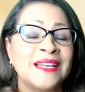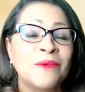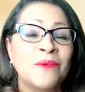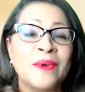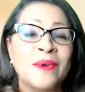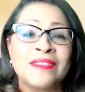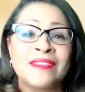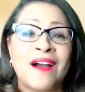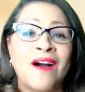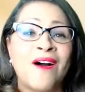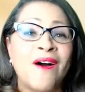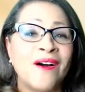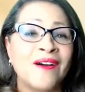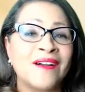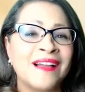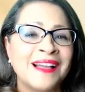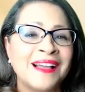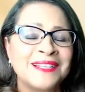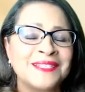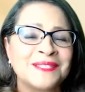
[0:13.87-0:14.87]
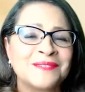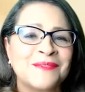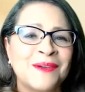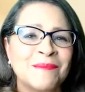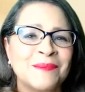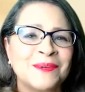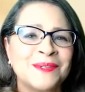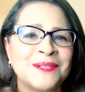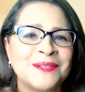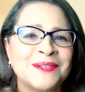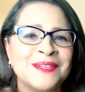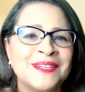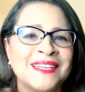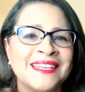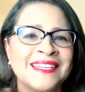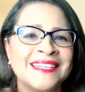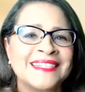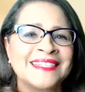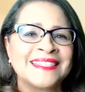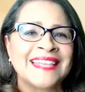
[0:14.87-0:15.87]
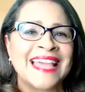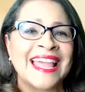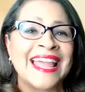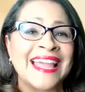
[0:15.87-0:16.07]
with all kinds of opportunities